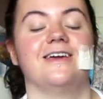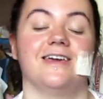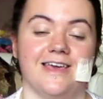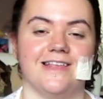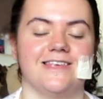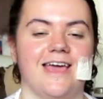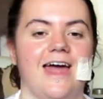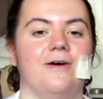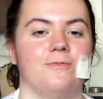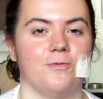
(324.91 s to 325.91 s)
kiss
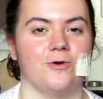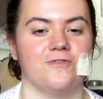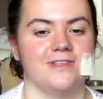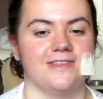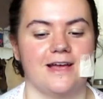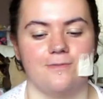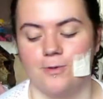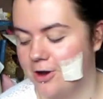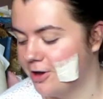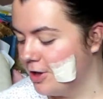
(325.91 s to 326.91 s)
again and reward for the second
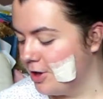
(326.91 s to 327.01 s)
one.